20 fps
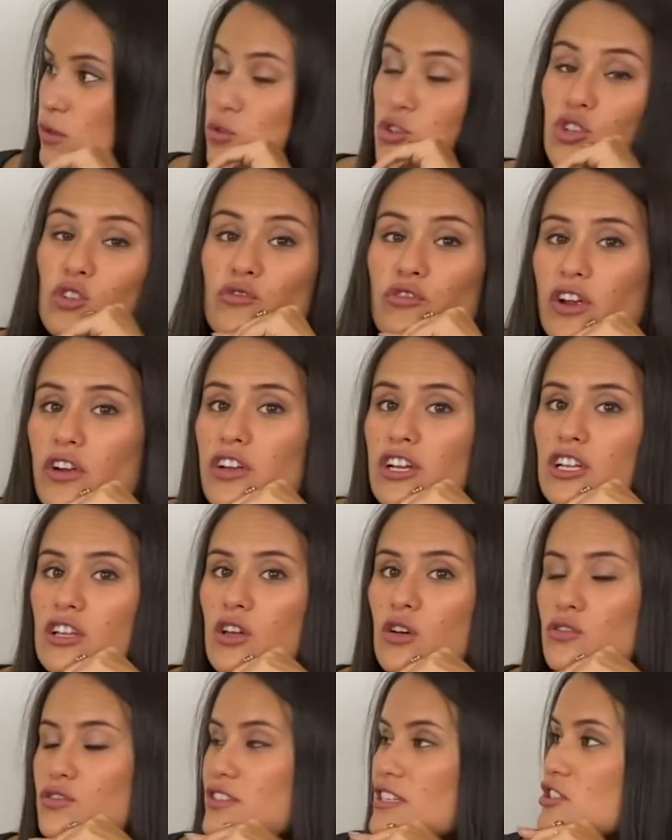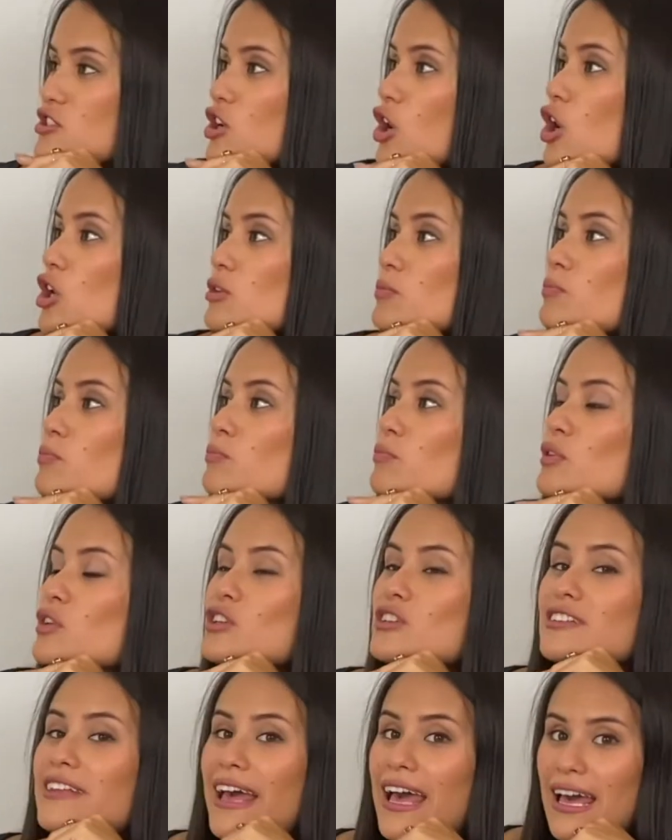You're very close. It's called
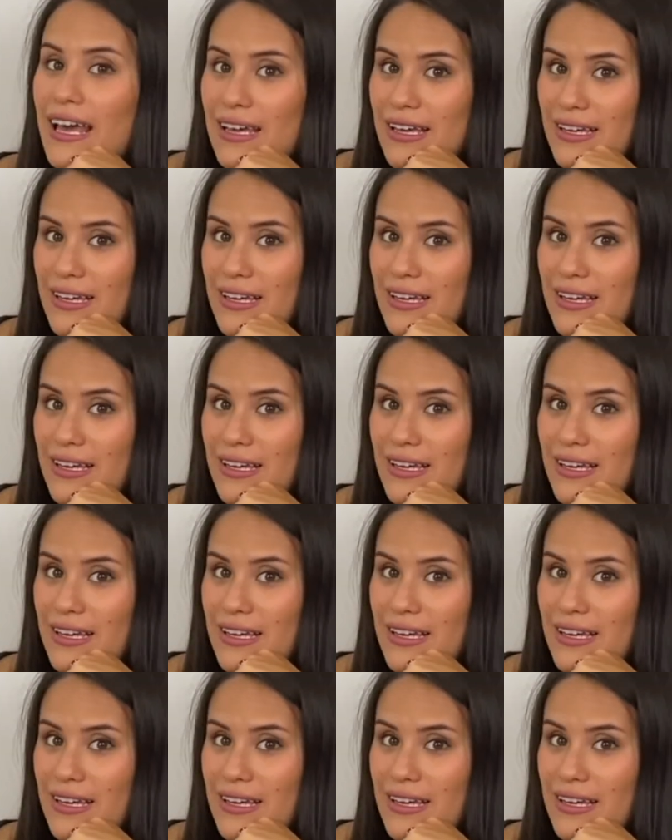buldak.